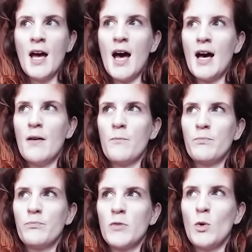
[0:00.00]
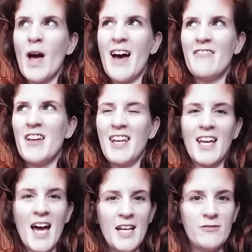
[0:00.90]
you have any
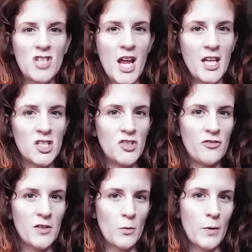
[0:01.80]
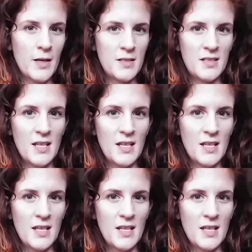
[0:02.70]
kind of change for the worse,